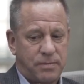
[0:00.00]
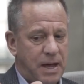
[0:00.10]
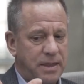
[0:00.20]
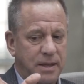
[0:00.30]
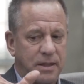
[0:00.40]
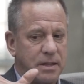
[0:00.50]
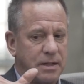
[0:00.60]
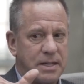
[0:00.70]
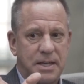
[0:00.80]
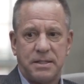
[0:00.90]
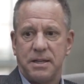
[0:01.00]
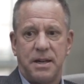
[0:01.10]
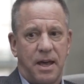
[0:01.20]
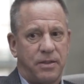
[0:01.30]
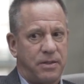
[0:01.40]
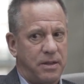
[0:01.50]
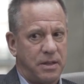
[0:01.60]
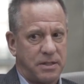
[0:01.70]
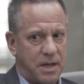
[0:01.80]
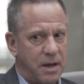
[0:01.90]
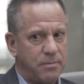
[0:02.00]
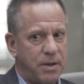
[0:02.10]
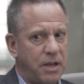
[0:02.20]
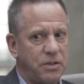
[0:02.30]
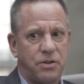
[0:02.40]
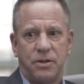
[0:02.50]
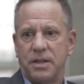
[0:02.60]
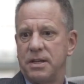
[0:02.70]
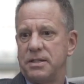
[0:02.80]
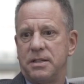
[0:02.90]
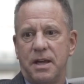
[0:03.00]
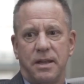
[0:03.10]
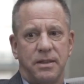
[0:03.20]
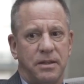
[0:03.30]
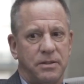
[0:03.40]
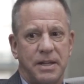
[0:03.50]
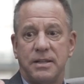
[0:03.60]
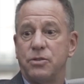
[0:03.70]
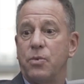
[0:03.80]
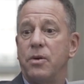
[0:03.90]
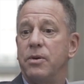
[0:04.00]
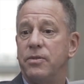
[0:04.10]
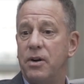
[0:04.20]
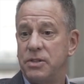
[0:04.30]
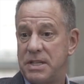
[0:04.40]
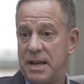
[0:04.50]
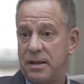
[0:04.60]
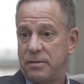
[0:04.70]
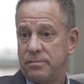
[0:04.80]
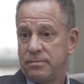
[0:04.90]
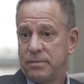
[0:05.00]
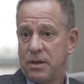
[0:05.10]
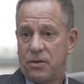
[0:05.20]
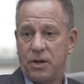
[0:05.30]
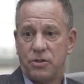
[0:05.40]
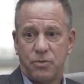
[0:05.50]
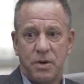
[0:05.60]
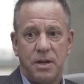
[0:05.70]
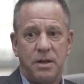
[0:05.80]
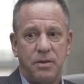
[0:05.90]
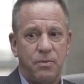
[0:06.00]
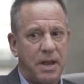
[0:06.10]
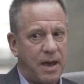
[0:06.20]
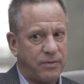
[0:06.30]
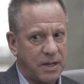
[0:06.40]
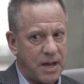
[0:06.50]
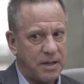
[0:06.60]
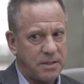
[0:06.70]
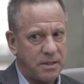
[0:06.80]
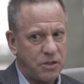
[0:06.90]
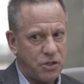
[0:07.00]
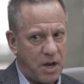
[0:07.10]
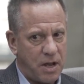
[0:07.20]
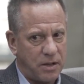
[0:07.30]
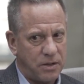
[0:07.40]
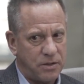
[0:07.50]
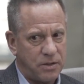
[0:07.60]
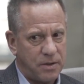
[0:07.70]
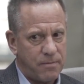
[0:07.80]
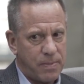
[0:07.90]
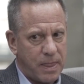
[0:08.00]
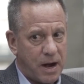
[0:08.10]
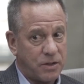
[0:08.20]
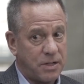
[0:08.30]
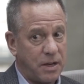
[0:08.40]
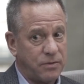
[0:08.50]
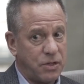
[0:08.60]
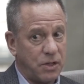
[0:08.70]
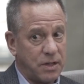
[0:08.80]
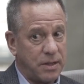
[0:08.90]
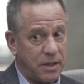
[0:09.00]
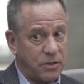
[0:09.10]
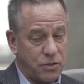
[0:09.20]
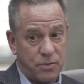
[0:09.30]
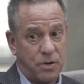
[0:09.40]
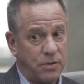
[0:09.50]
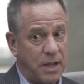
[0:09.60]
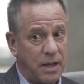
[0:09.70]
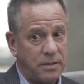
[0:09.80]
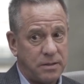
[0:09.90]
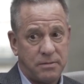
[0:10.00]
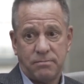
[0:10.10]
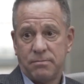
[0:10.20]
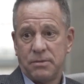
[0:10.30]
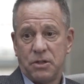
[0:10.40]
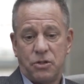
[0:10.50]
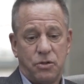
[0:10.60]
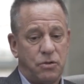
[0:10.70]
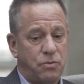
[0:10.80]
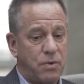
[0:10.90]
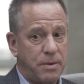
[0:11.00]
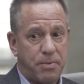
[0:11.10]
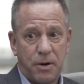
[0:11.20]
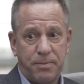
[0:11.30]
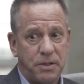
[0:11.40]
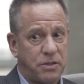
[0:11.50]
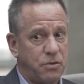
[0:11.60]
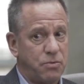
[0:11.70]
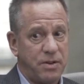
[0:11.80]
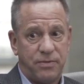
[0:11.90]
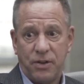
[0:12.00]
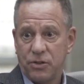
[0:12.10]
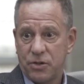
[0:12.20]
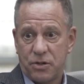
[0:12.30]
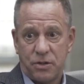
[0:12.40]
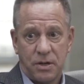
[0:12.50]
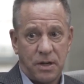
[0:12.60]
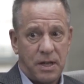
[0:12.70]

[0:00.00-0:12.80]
I think the kiss of death is cut and paste, or the kiss of death is that's the way we've always done it, right? So we have to constantly challenge ourselves to look at things through a new lens, to repurpose, to refilter,